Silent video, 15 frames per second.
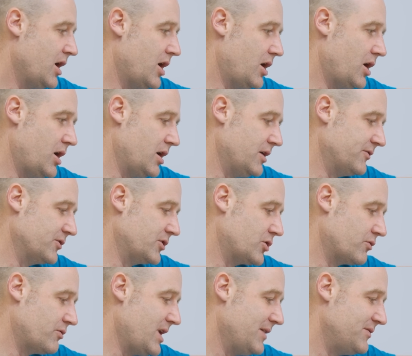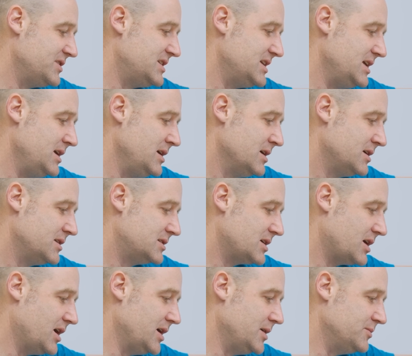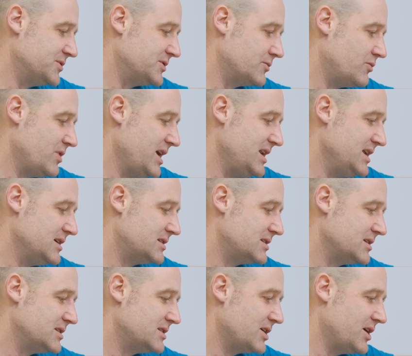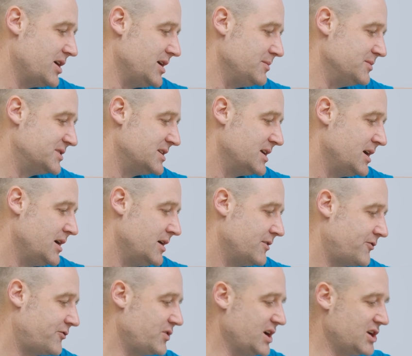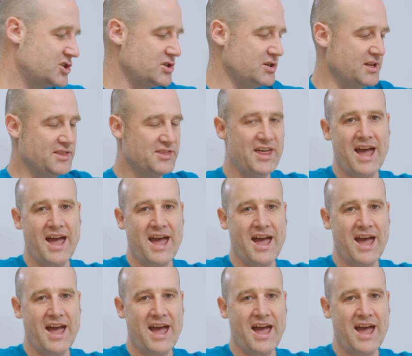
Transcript: of gravity times radius times friction, and